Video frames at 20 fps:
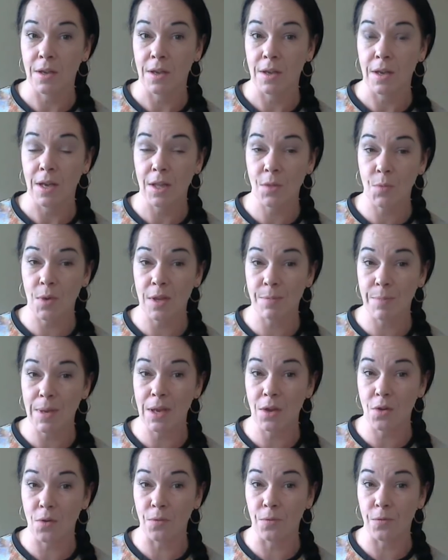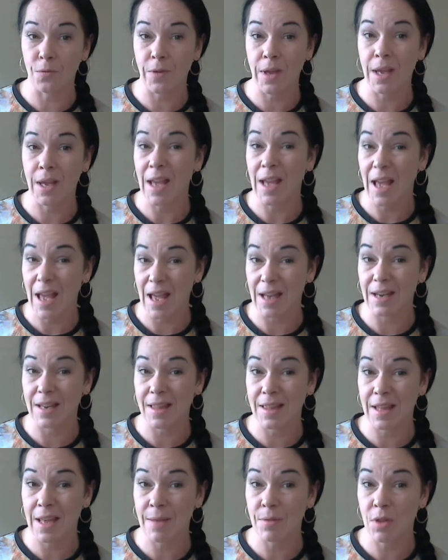as well as being comfy at the
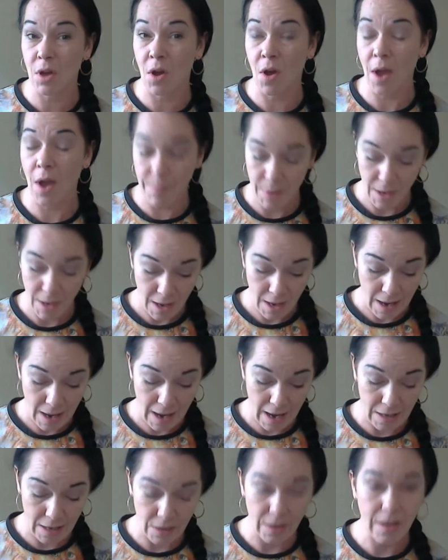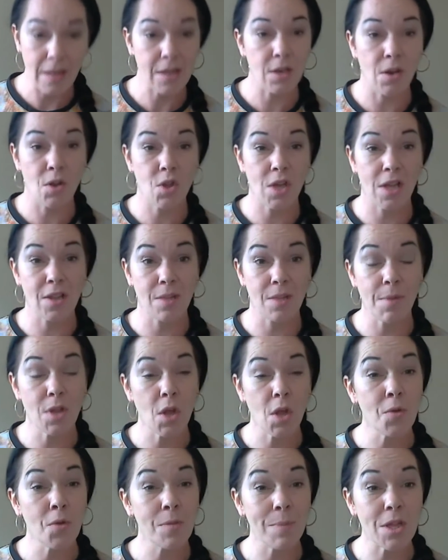same time. And there's no chance of my
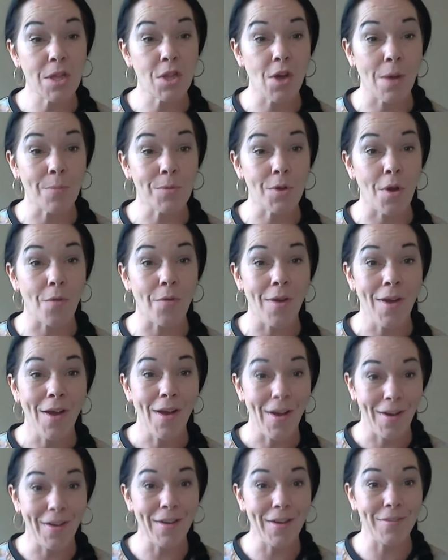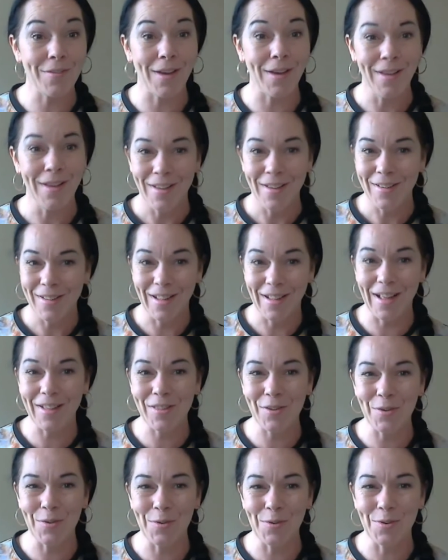doors being chopped off either. That's
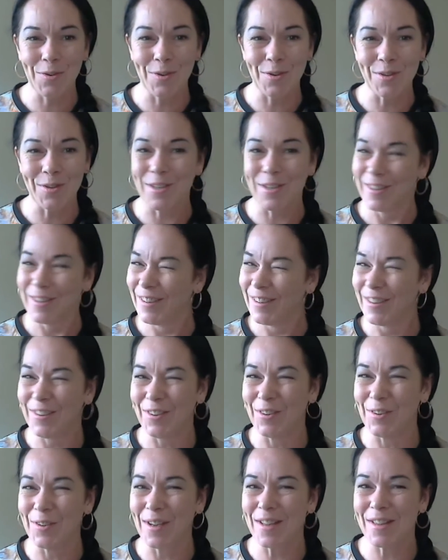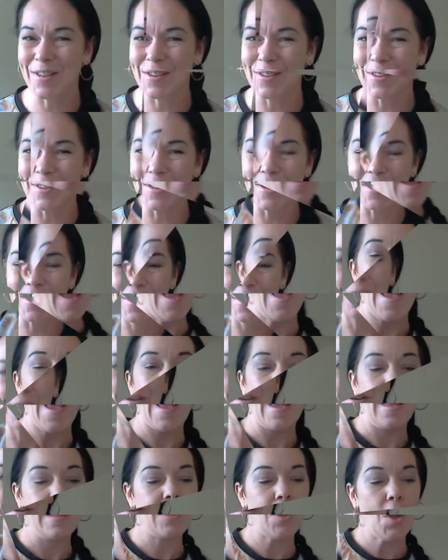all good, always good.
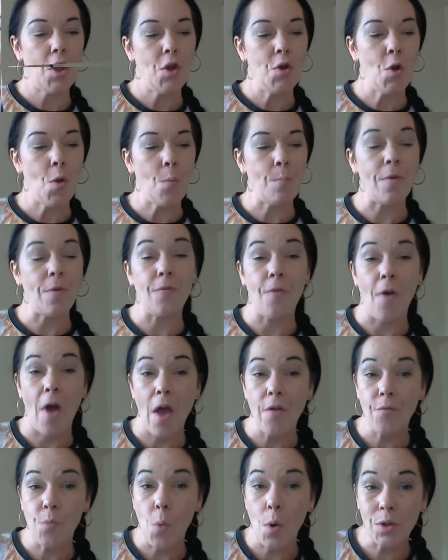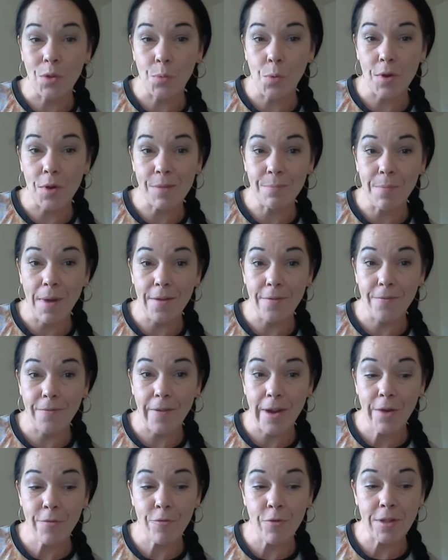At number 5, what was my
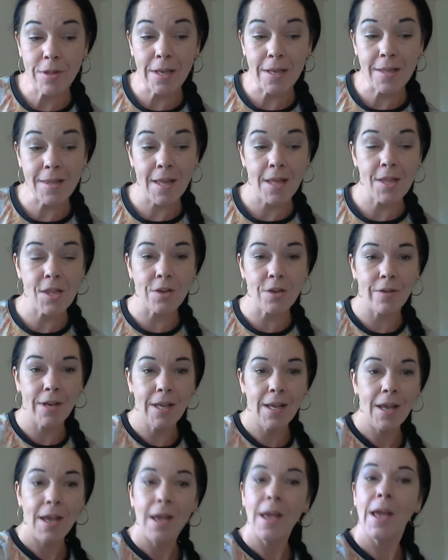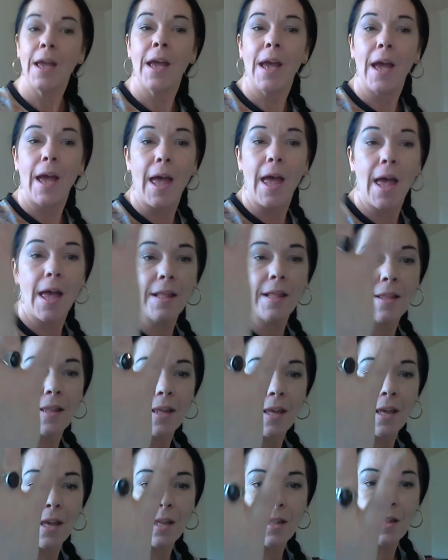favourite accessory? And
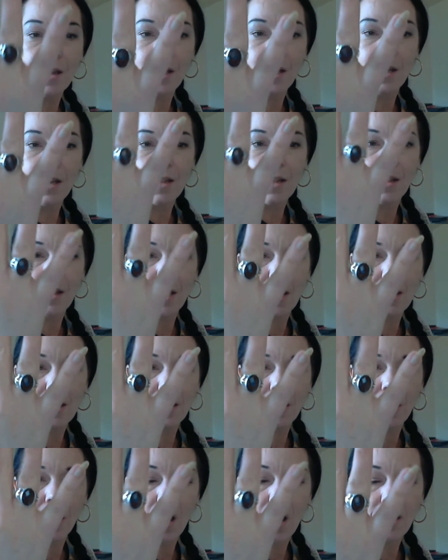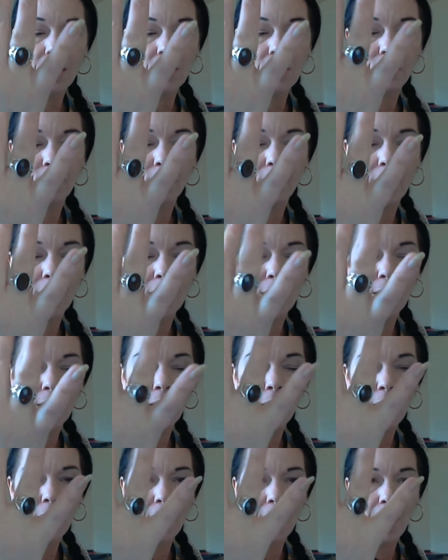it is this garnet ring
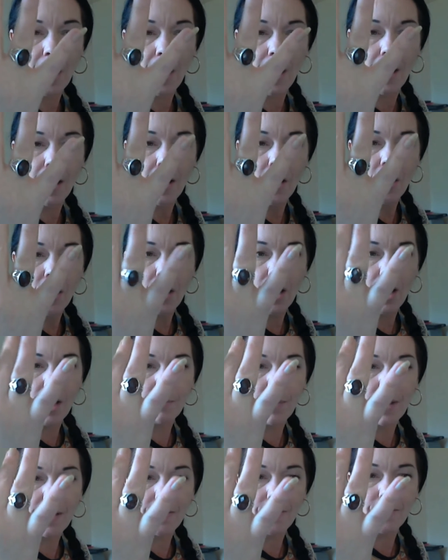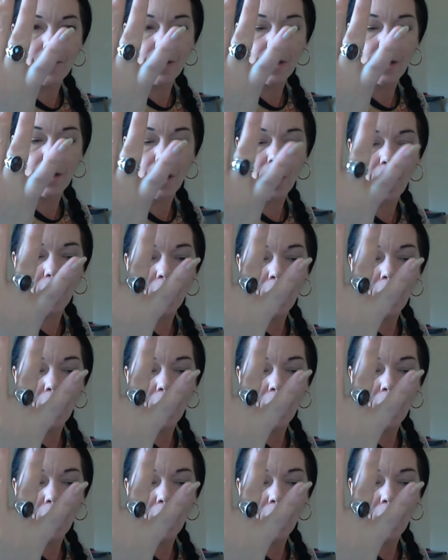here on my finger.